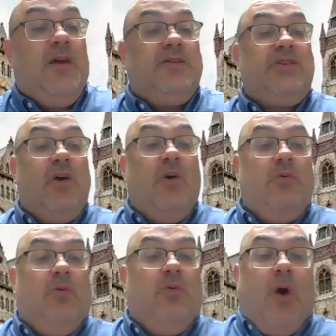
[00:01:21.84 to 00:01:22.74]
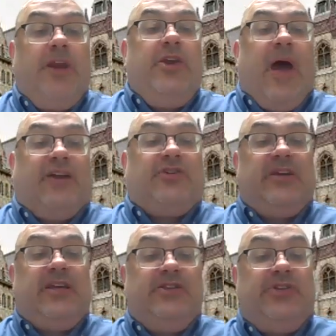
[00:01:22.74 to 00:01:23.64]
So what do you
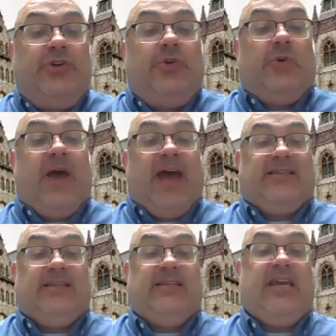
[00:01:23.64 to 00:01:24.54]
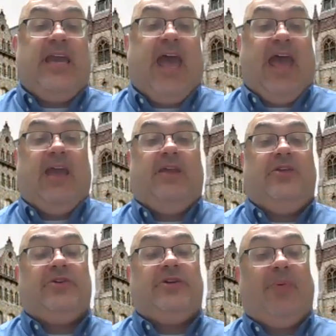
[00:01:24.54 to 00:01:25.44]
actually do as a TA in
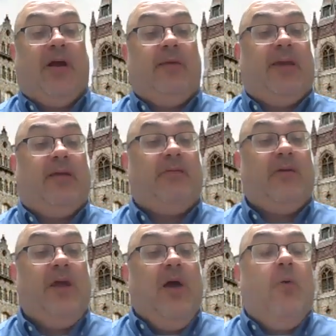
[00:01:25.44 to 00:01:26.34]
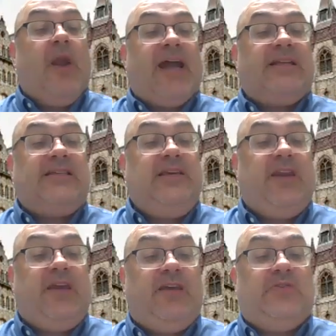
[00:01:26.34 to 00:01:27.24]
your department? What
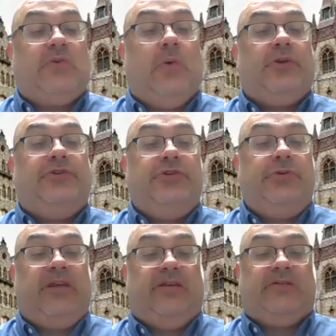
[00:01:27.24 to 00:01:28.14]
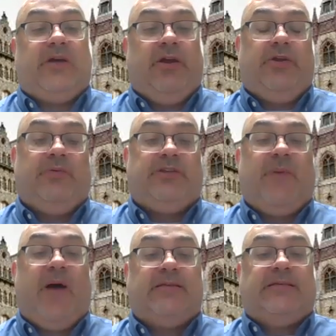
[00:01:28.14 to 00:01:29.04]
activities or duties are you
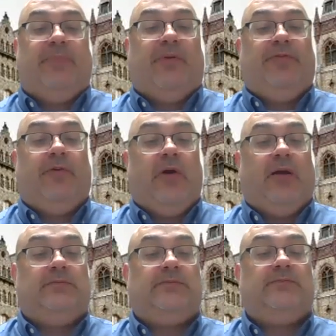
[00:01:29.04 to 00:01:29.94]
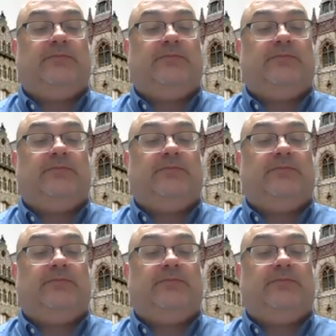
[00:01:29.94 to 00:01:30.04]
responsible for?